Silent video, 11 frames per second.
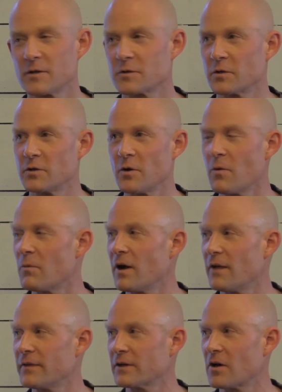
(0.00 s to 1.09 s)
So you don't
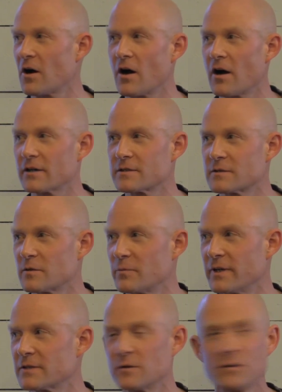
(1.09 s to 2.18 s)
want the cost to
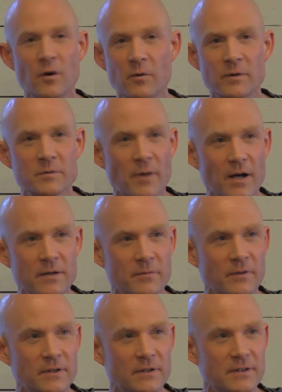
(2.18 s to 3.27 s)
be as low as
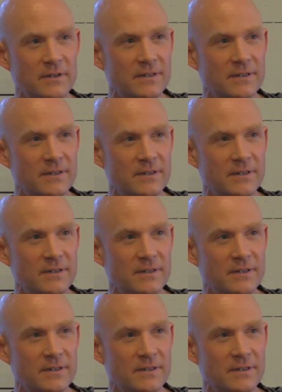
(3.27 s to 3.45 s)
possible.